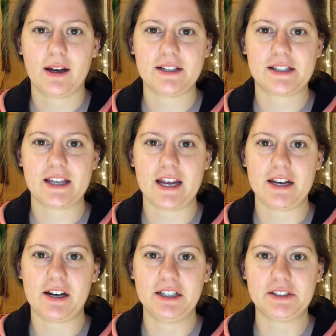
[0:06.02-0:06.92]
It's the
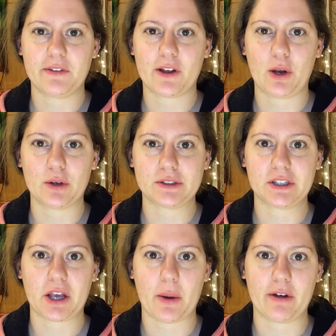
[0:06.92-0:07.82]
night of the clocks
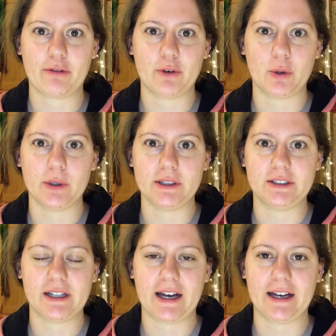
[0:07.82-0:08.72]
going
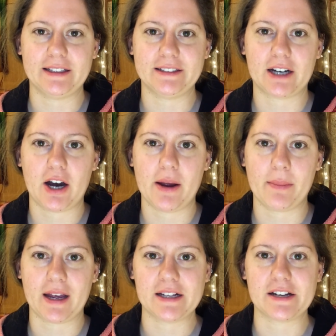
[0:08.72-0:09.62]
forward and I
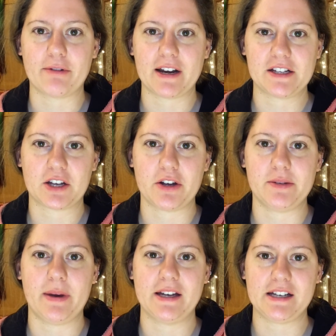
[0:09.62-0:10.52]
am getting ready to go
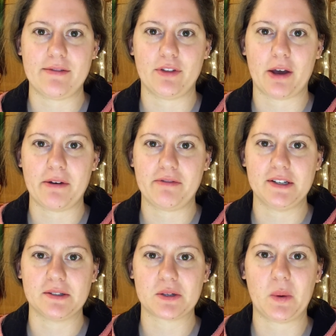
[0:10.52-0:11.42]
to bed even though it
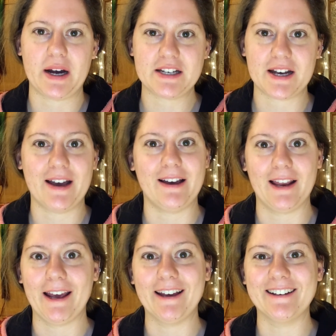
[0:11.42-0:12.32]
feels quite
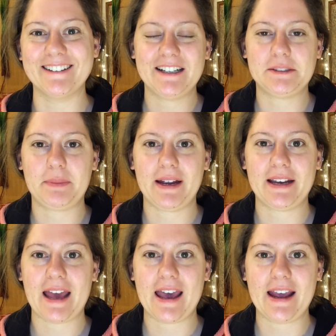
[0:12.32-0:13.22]
early. It's
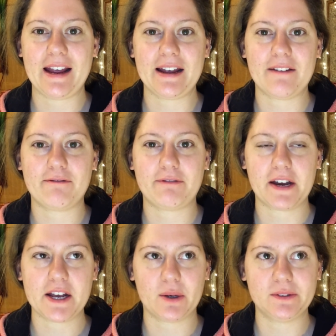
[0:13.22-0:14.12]
been a
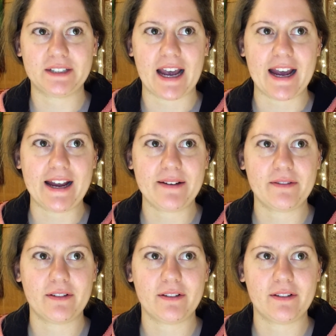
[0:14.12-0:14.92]
funny old day.